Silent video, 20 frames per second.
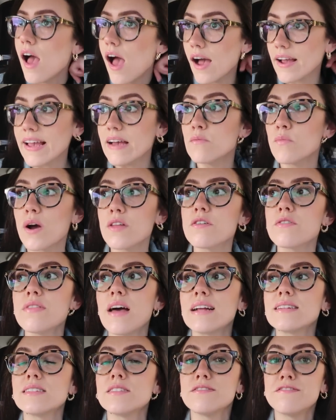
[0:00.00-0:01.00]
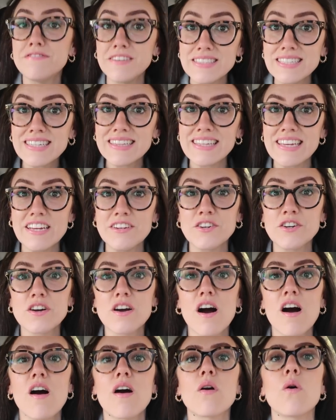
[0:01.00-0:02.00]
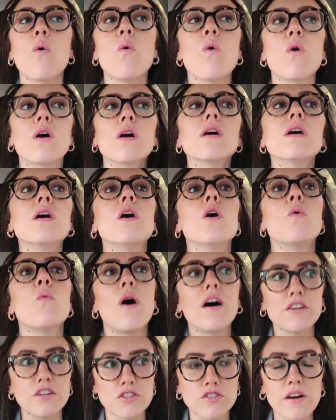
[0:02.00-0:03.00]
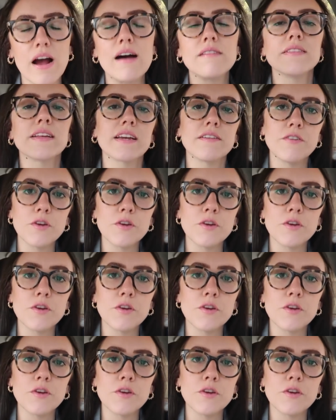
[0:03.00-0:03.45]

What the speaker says: Again, whether that's physically in your car or while you're traveling,